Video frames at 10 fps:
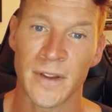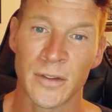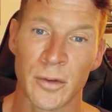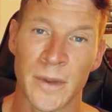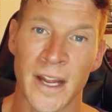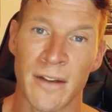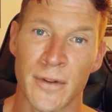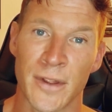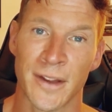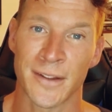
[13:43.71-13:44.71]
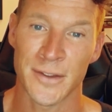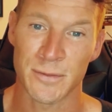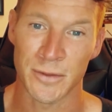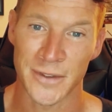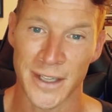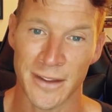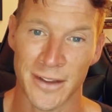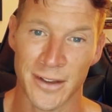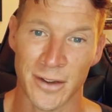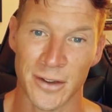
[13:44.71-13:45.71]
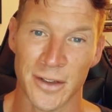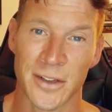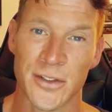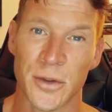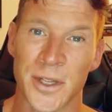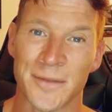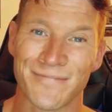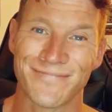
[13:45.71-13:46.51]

A little bit of everything in this movie, and I think y'all are going to enjoy it.